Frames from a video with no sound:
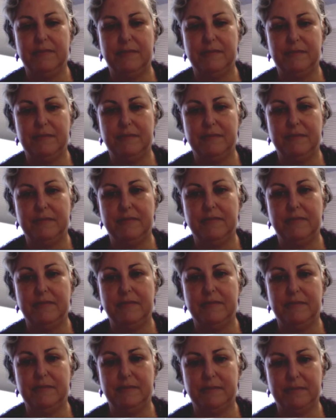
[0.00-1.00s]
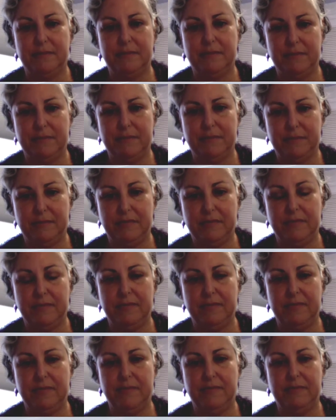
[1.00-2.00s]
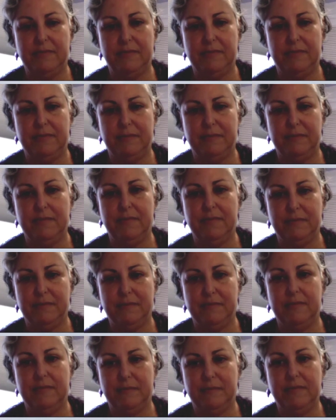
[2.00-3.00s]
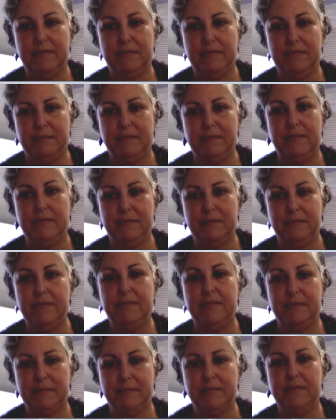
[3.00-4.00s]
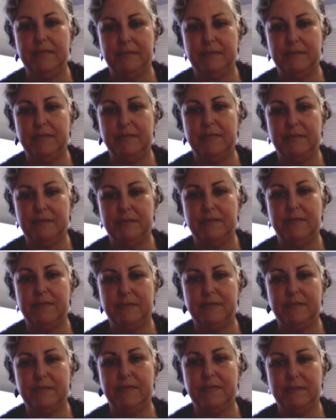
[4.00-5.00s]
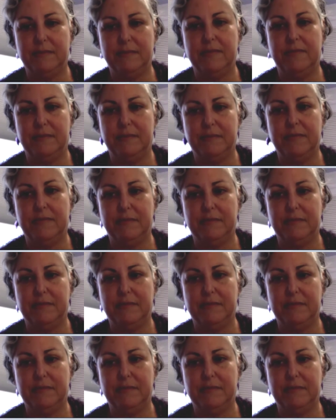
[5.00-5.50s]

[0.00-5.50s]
(not speaking)